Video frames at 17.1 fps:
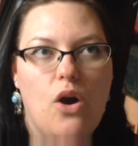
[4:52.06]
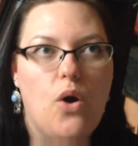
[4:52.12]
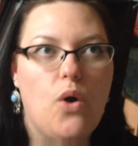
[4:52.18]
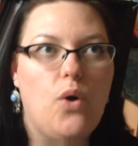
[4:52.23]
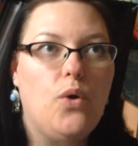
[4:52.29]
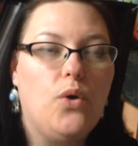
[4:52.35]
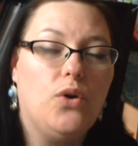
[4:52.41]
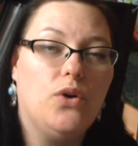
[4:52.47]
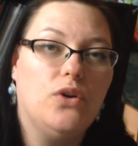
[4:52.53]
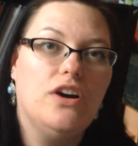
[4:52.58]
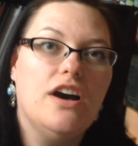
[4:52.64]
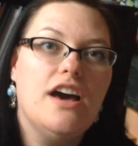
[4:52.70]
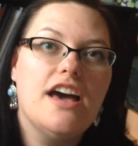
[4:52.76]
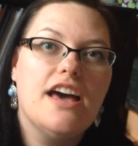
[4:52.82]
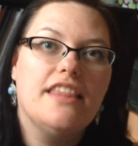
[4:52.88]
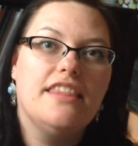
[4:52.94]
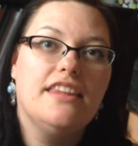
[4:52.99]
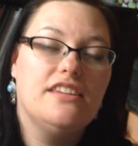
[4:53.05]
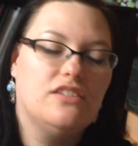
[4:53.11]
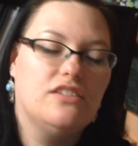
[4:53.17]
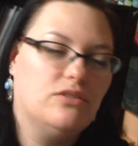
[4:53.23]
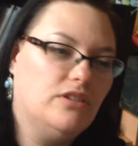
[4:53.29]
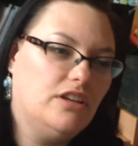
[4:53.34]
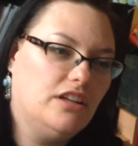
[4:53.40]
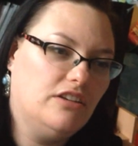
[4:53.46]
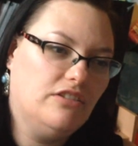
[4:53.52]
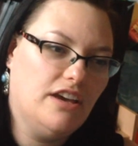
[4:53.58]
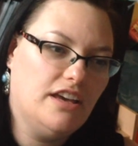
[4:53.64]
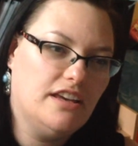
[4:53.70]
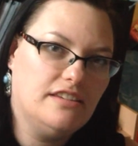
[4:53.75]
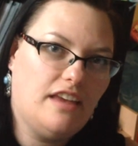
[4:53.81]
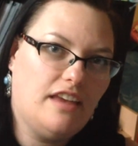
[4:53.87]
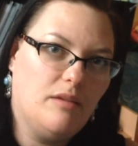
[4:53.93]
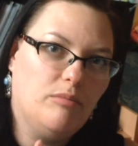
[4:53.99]
Or, this is a really great
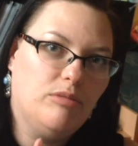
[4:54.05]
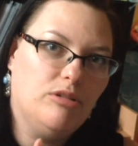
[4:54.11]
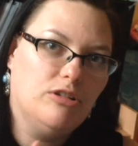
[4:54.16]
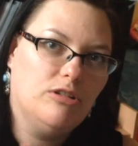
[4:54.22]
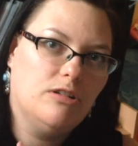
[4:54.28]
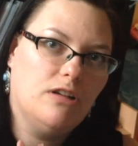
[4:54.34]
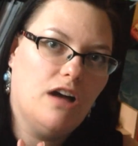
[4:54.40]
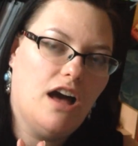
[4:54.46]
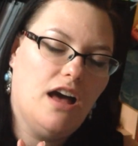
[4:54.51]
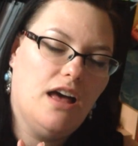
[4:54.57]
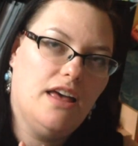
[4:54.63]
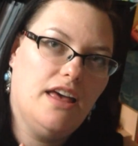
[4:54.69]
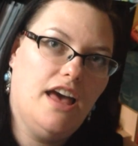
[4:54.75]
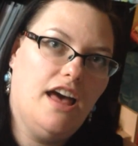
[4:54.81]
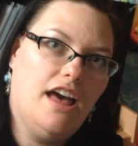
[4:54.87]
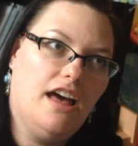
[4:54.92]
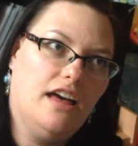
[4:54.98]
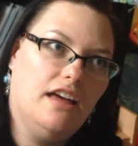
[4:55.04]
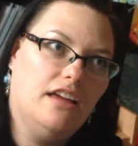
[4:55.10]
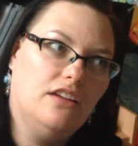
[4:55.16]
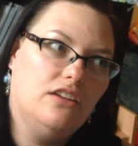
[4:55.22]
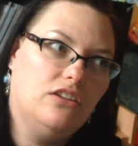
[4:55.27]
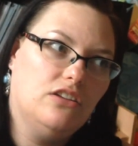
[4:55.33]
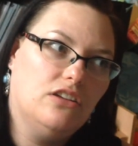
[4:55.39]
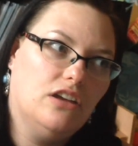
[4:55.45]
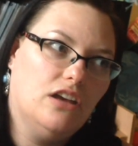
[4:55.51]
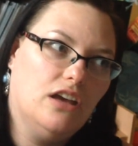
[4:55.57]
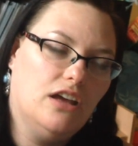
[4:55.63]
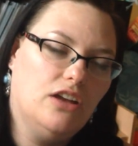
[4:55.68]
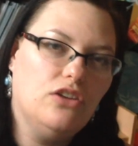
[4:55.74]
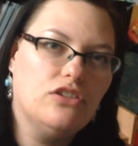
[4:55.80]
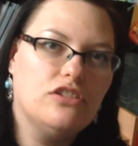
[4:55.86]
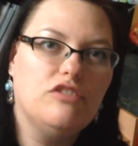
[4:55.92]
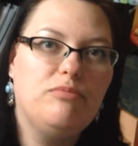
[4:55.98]
example, I had
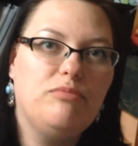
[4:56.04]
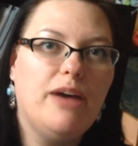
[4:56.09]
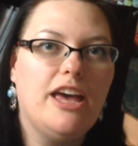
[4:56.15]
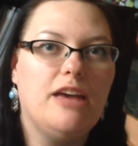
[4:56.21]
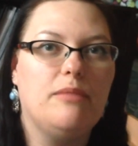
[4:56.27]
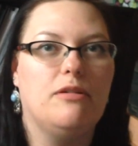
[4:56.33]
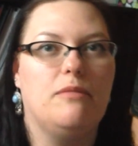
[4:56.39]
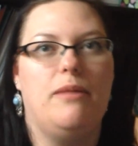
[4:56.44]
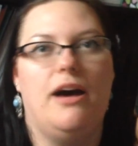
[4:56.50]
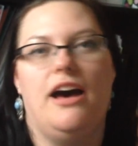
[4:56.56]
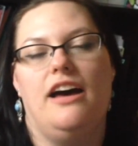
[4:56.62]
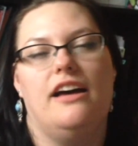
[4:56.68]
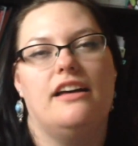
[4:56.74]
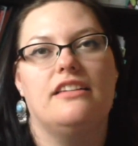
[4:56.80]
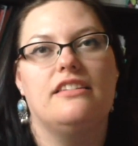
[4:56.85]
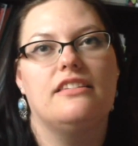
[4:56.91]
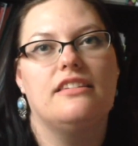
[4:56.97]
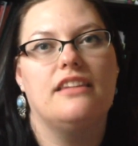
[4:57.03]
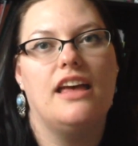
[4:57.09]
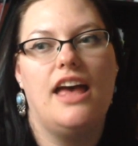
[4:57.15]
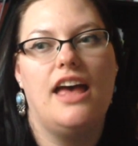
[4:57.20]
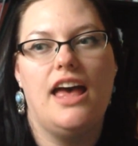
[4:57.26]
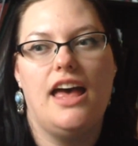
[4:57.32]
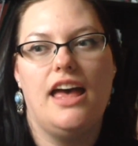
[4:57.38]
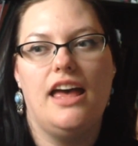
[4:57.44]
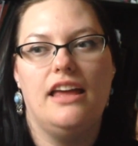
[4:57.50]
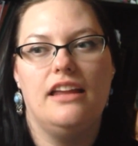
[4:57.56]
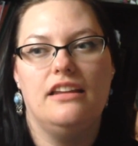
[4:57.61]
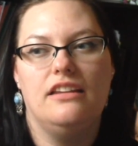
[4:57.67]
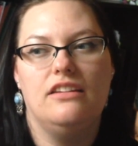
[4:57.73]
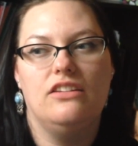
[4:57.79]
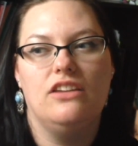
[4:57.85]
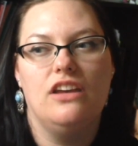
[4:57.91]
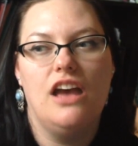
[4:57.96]
lots of paper packs,
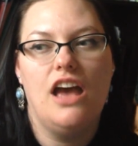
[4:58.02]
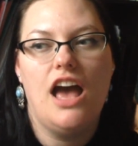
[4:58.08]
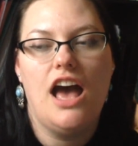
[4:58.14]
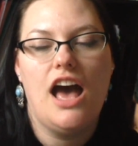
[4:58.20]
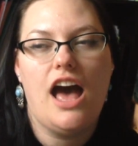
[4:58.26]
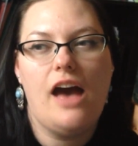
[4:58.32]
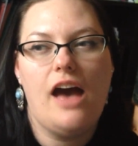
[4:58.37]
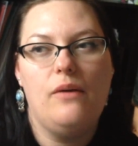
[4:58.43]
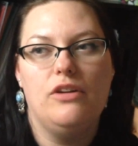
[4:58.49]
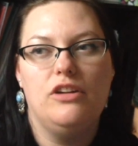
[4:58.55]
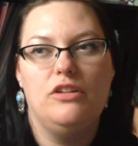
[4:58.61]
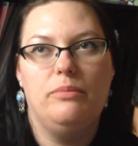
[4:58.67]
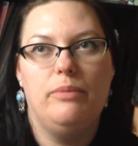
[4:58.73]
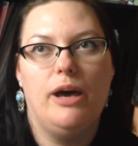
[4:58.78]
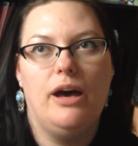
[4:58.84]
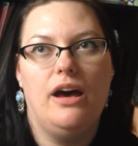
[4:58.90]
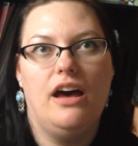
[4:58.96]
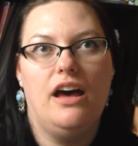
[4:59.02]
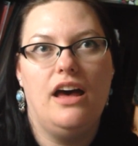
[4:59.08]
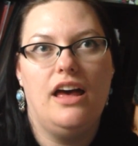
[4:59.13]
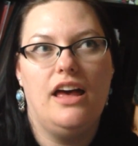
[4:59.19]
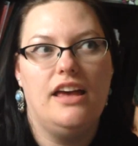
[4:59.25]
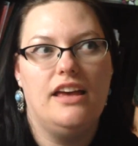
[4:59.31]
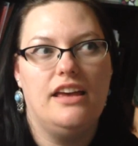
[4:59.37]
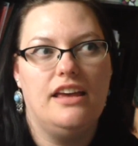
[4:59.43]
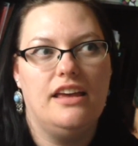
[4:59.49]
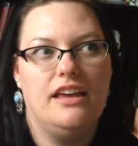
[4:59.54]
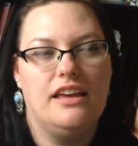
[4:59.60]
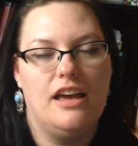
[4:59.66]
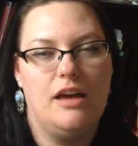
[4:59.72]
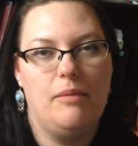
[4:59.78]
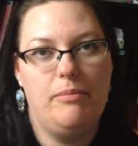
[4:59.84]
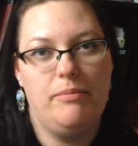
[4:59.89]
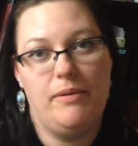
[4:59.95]
and I would buy
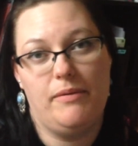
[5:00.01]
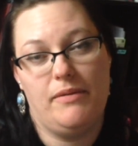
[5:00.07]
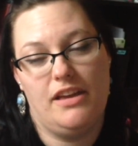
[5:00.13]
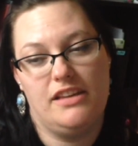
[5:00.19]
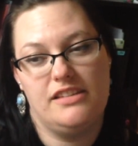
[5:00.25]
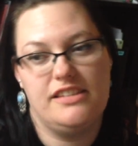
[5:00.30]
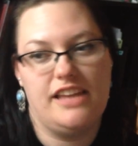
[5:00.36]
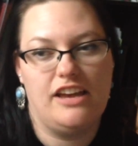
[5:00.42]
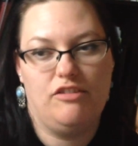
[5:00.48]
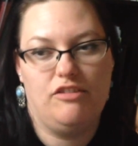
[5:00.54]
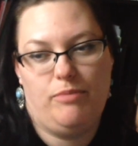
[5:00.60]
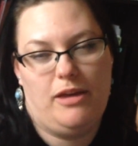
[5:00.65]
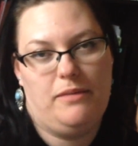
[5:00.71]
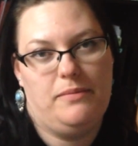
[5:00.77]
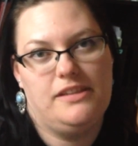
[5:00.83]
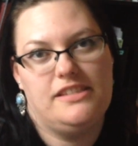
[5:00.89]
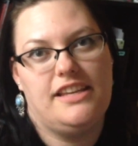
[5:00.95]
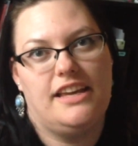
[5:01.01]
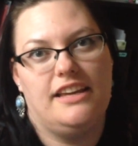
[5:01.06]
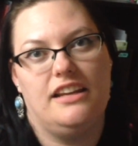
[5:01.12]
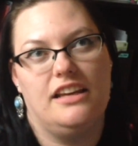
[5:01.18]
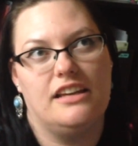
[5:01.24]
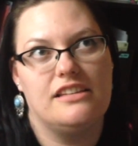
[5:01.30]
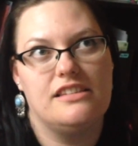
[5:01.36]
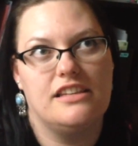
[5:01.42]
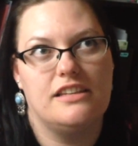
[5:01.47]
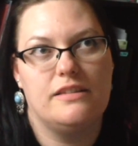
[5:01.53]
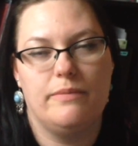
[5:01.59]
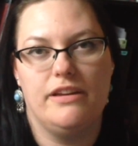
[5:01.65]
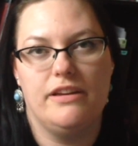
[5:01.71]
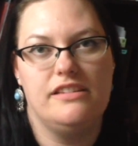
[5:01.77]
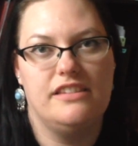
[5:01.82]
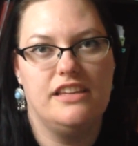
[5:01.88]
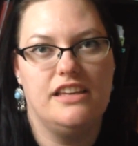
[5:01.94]
a stack of paper, say like
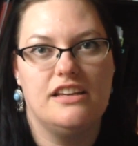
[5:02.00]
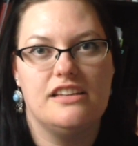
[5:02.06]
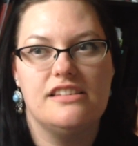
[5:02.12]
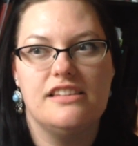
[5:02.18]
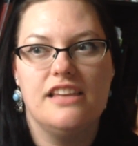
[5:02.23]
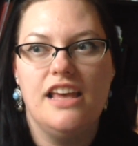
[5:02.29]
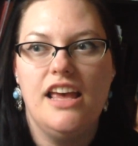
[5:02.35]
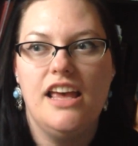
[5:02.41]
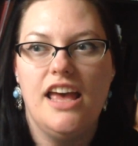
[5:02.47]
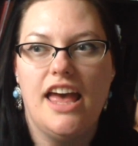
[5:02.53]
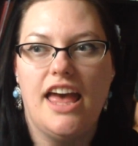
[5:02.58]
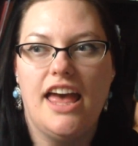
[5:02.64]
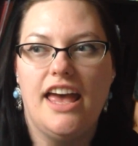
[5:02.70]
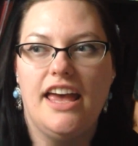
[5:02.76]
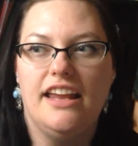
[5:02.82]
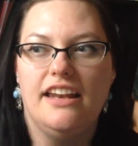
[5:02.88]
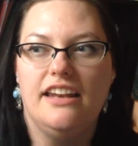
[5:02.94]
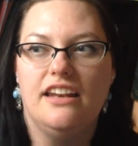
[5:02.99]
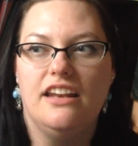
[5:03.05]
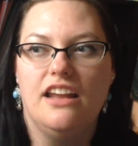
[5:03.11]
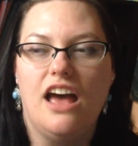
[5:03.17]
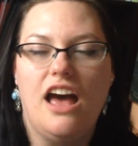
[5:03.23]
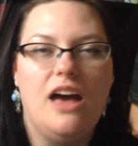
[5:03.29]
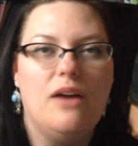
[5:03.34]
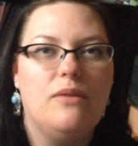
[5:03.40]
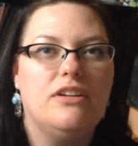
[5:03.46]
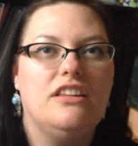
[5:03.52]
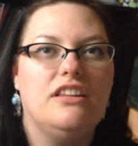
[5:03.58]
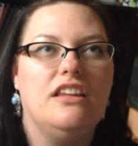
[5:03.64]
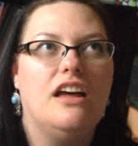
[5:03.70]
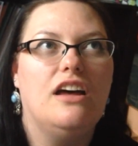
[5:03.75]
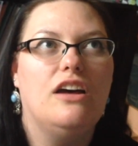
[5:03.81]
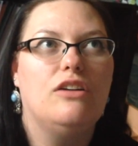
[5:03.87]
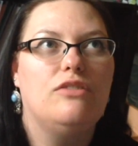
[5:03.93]
6x6, and I would
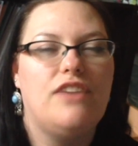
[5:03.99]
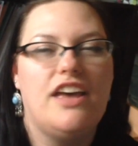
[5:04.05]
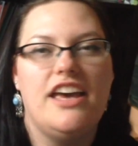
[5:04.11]
love